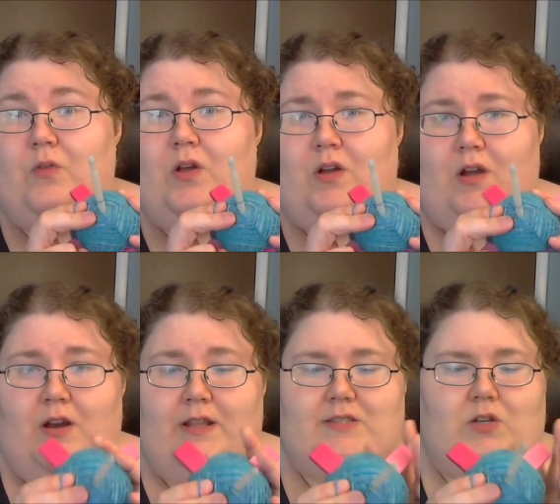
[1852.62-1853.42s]
look
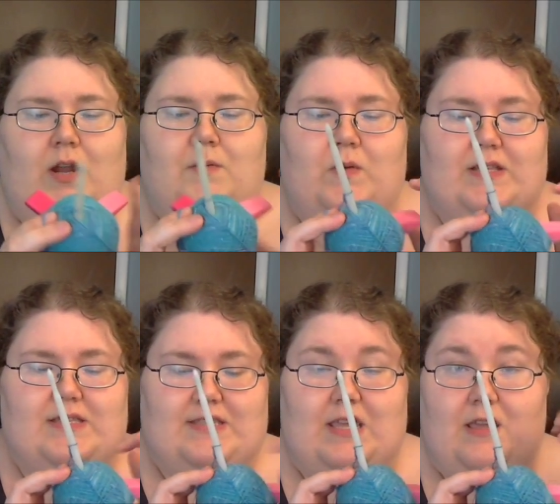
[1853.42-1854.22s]
on Instagram, you can
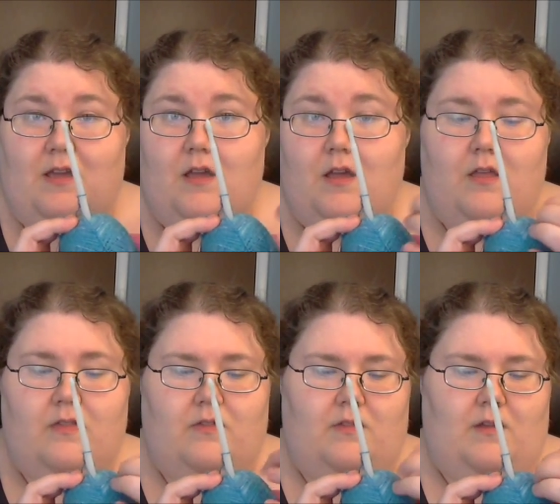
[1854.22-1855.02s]
see,
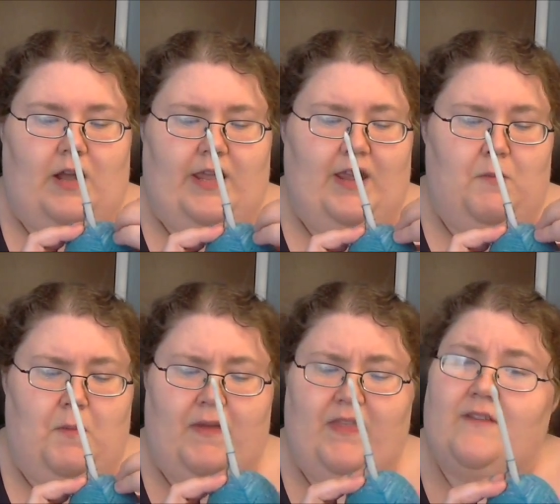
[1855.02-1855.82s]
I can't
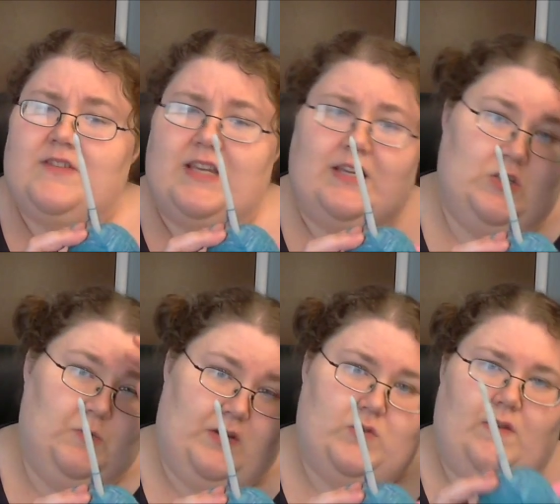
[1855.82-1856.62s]
remember, I think I've taken 2
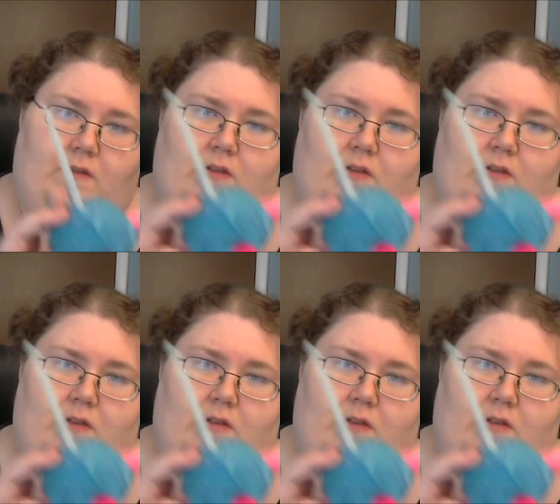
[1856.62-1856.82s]
pictures of it or